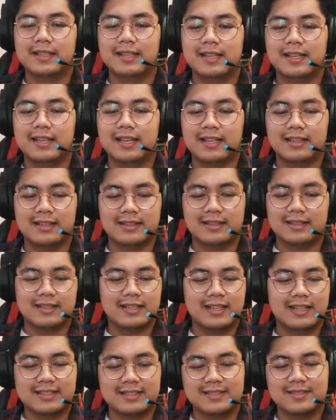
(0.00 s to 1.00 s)
And
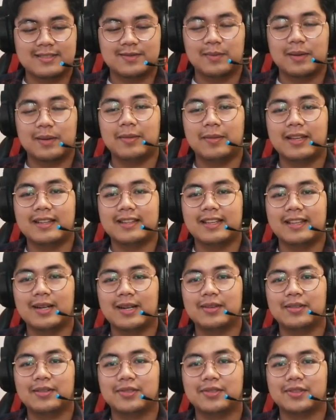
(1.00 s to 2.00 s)
that's my main
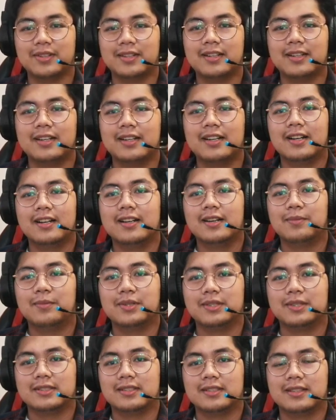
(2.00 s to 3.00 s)
takeaway for
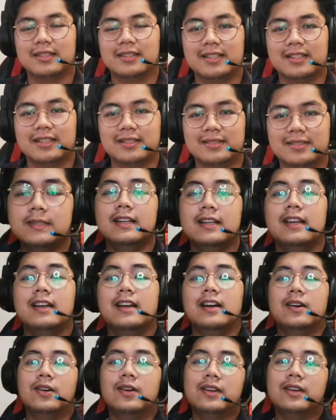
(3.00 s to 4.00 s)
Module 3.
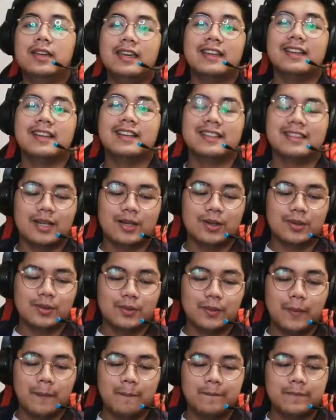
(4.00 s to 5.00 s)
Okay,
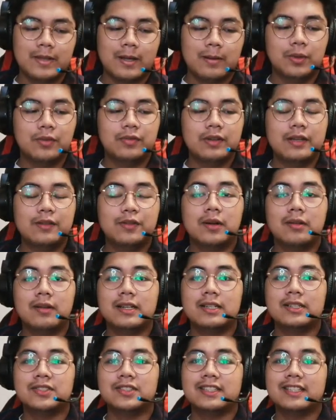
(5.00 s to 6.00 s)
now moving
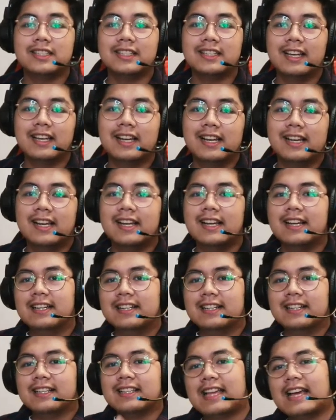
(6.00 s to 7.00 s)
forward to the
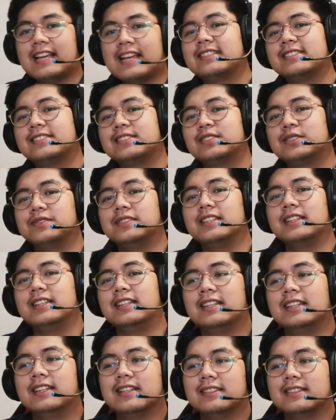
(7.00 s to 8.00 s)
last of
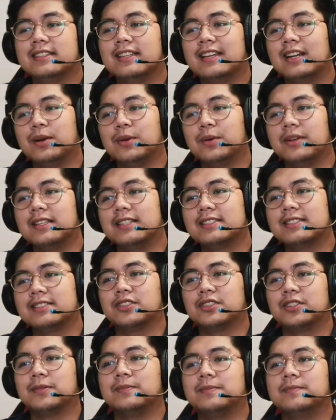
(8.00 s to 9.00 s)
the takeaways
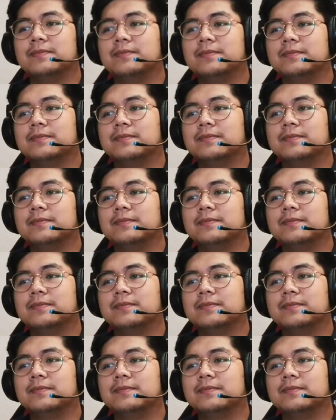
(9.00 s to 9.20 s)
from